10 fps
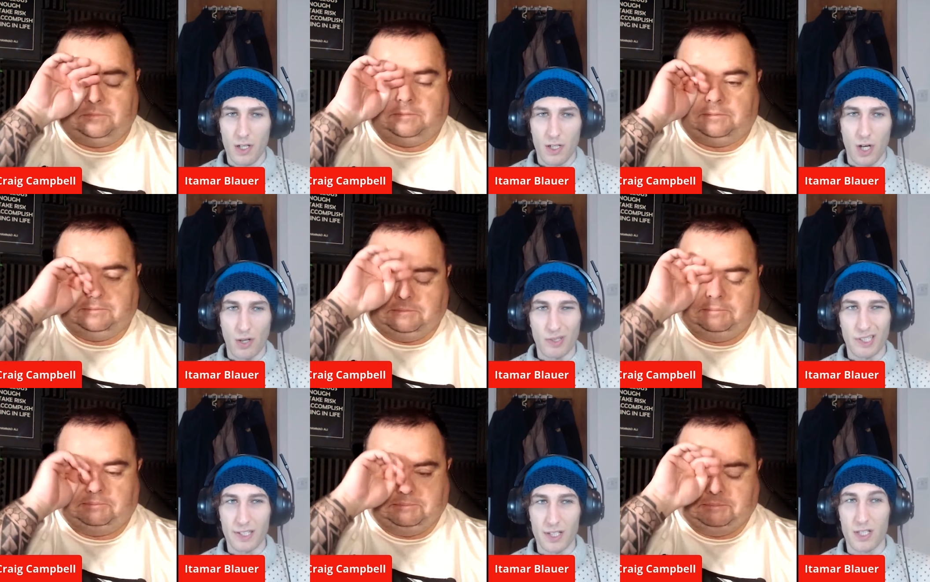
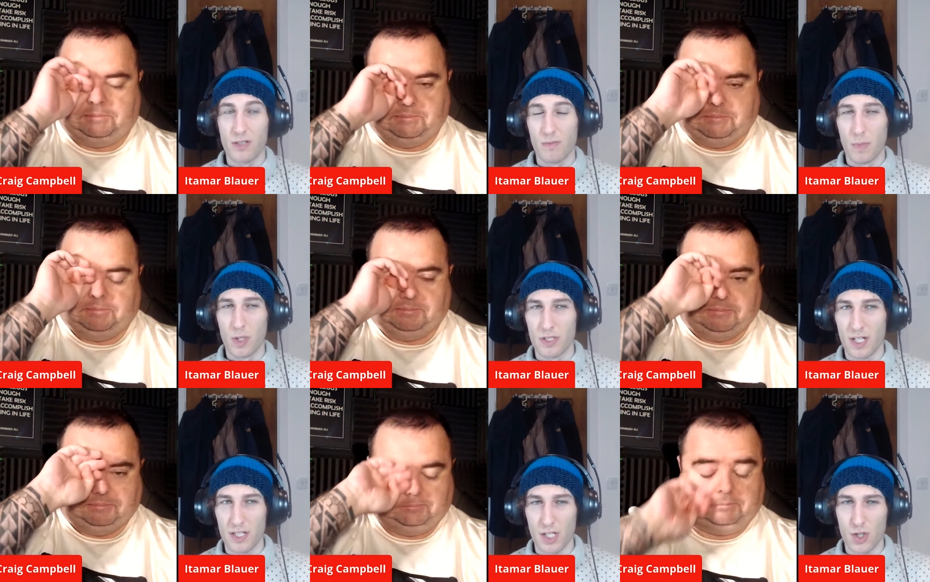Speaker 1: currently is
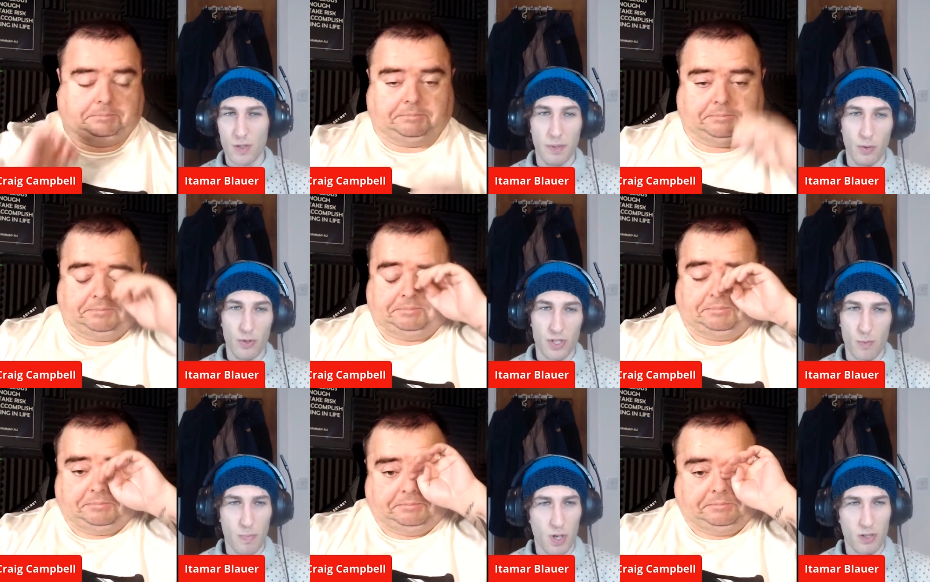monetization, but
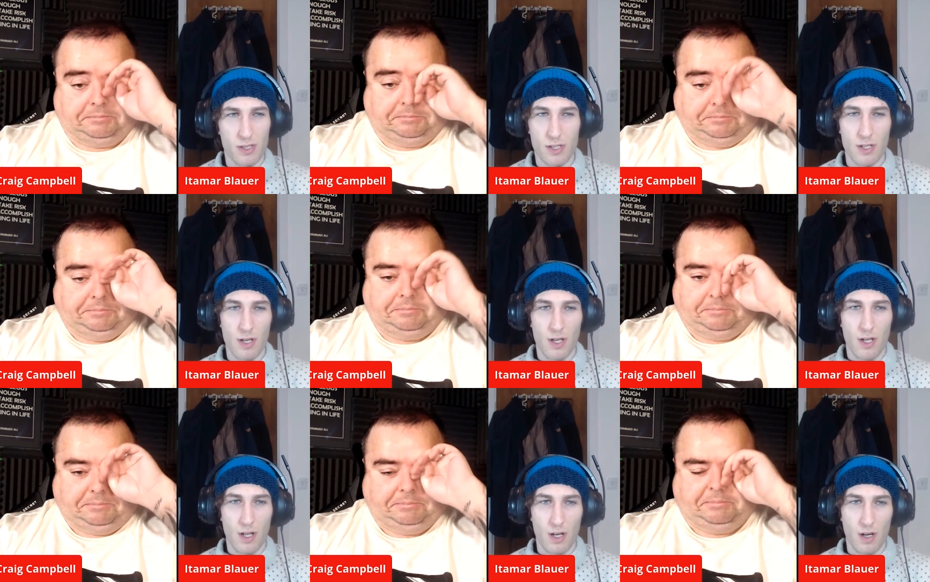also bots,
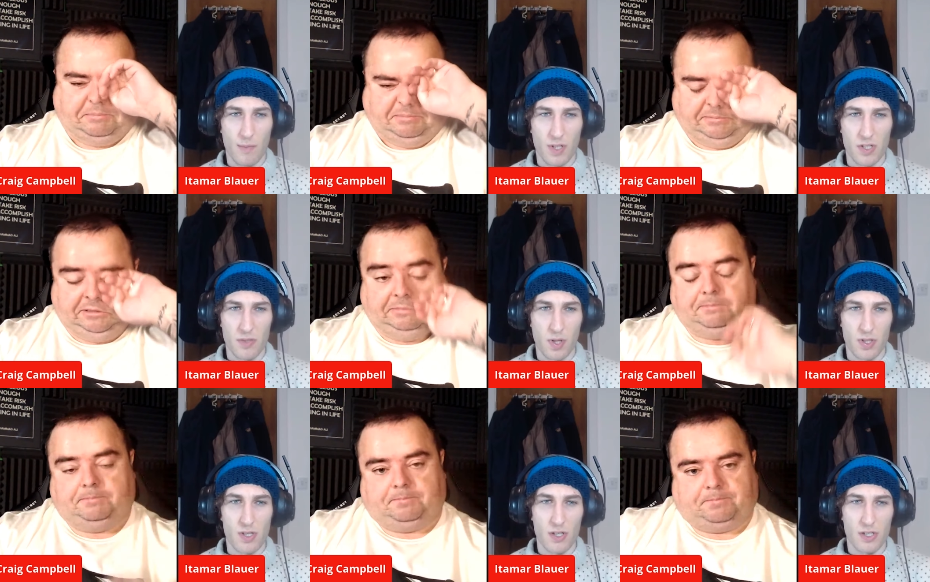because um,
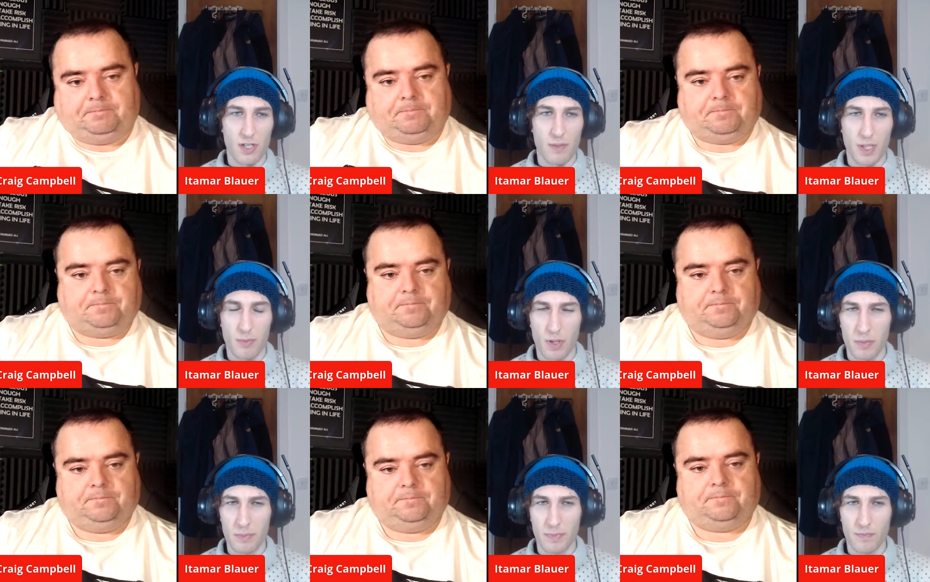bots are still a big
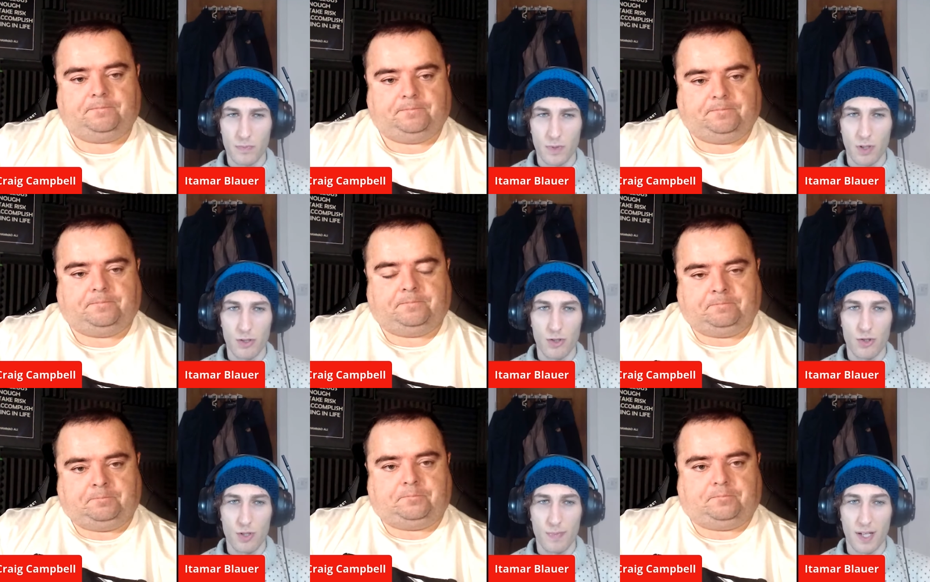problem on
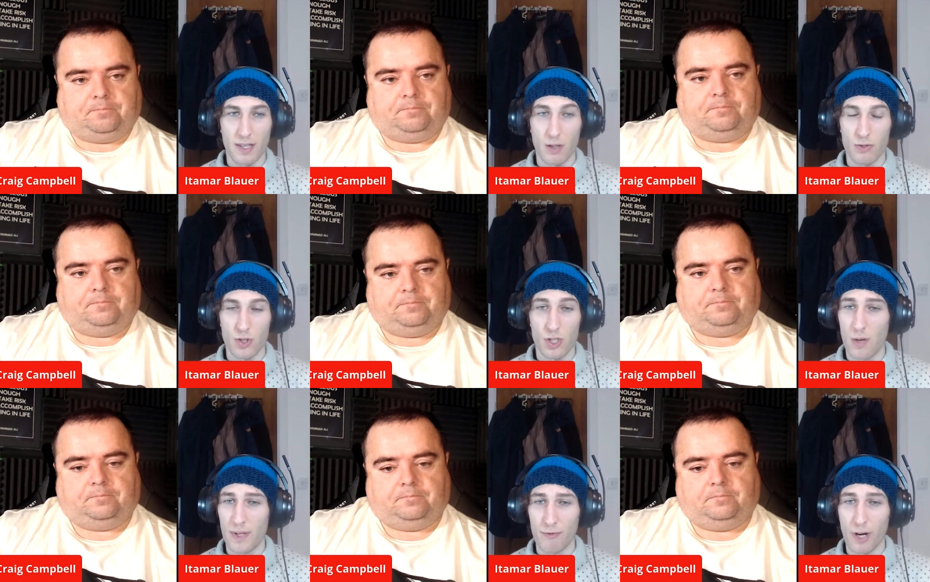YouTube. Like they'll just
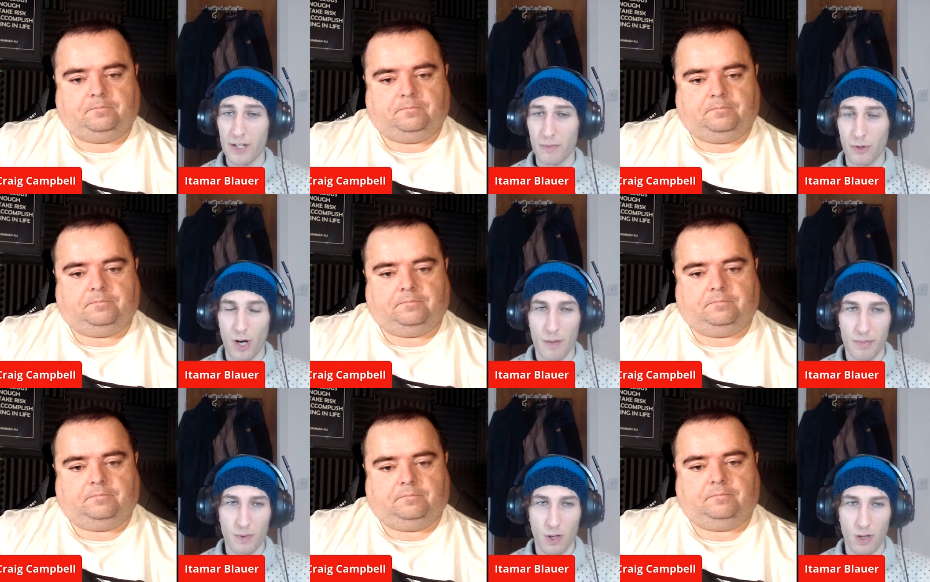comment random
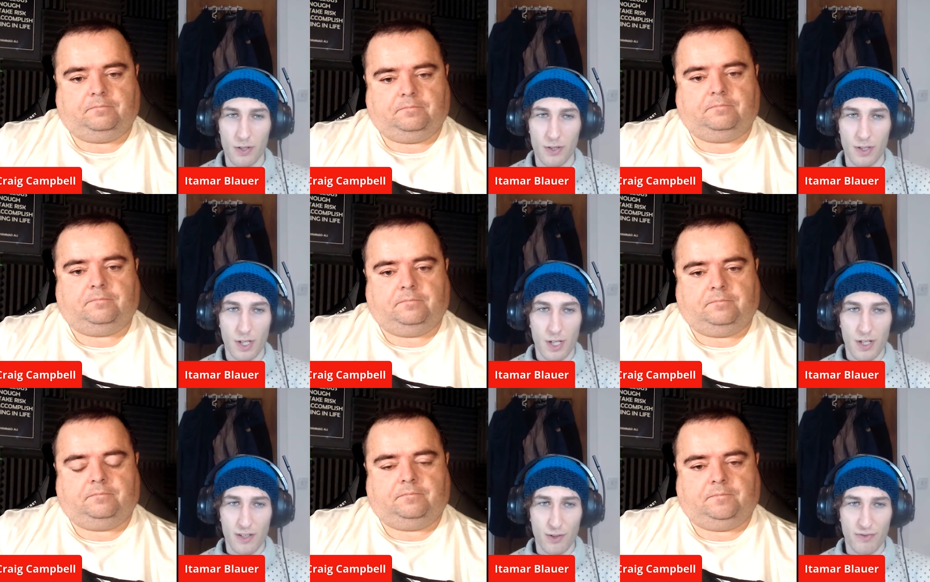crap on
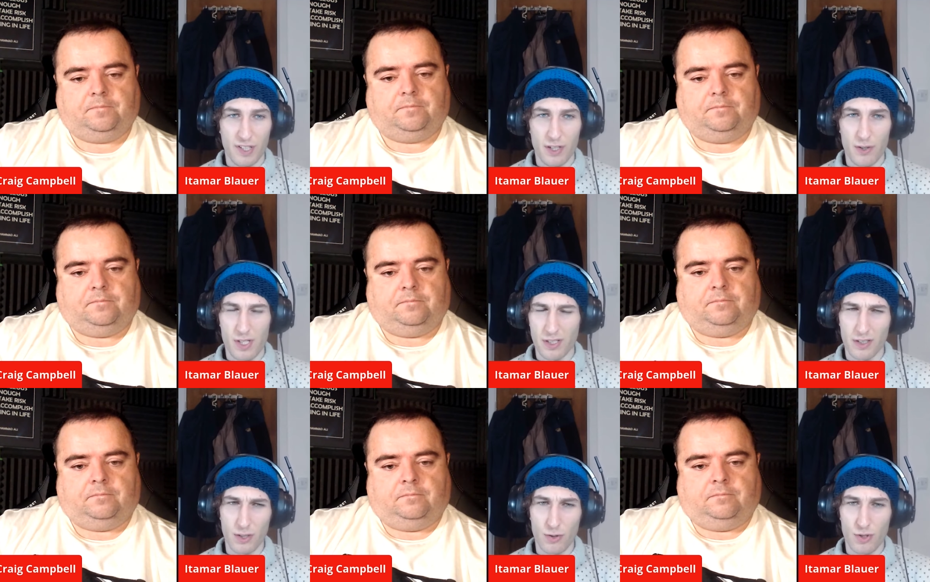your videos
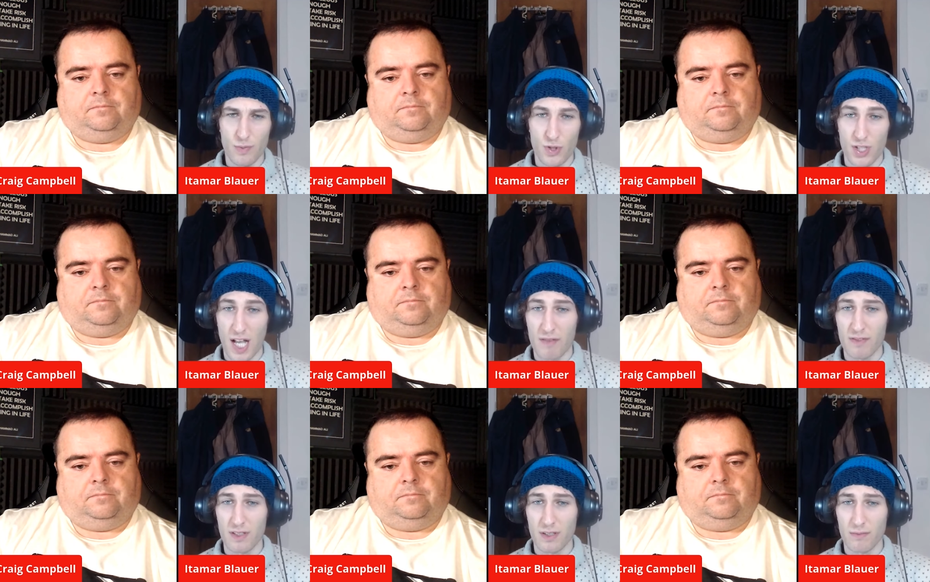and YouTube just
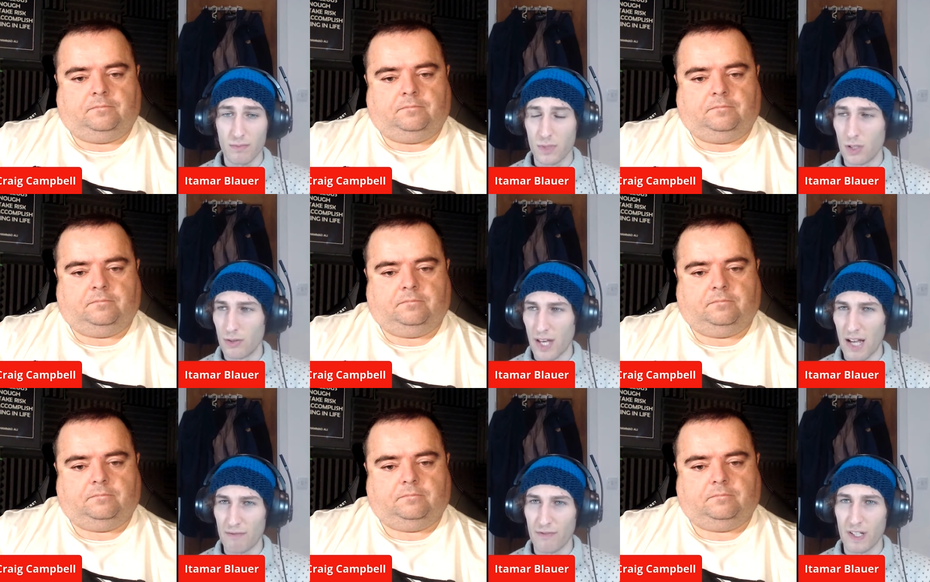haven't you know they
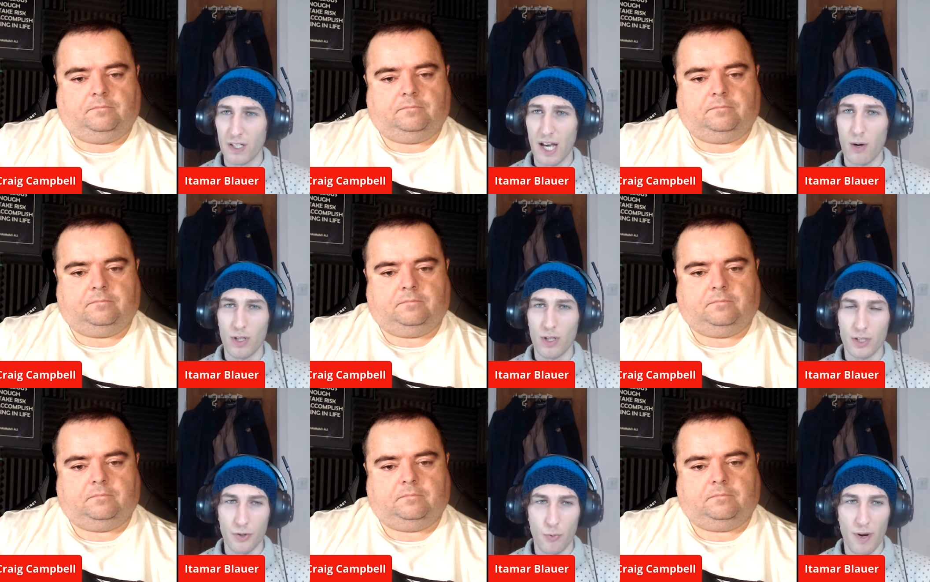haven't figured out a
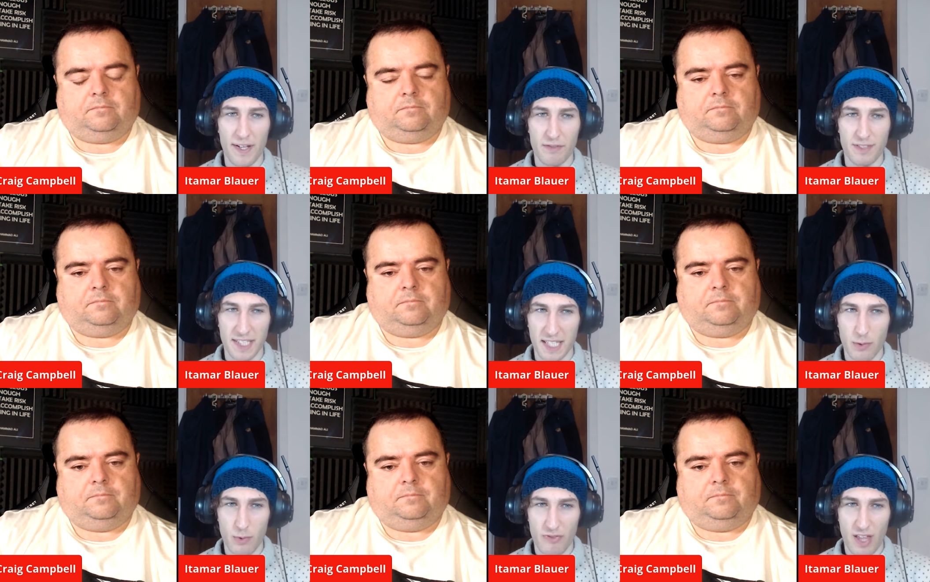good way of
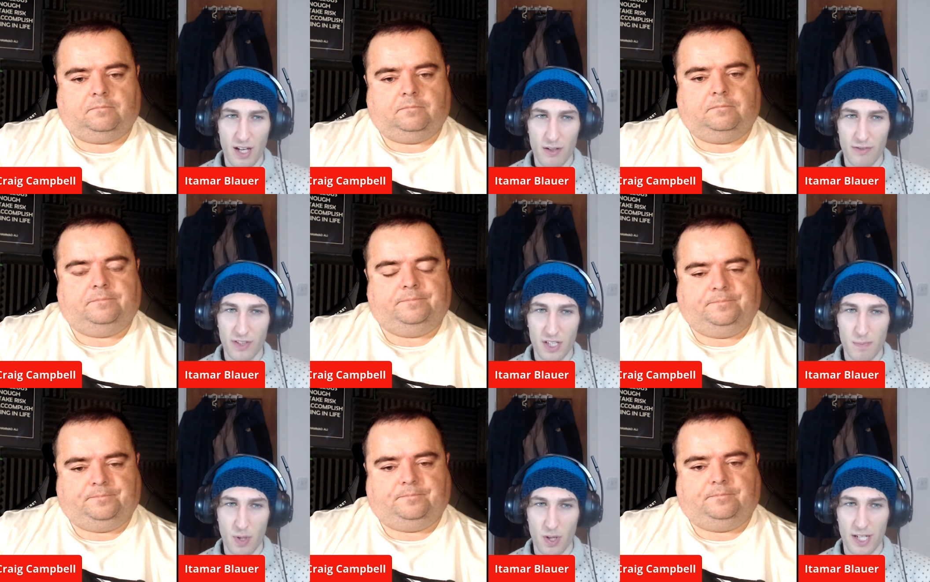dealing with that of these bot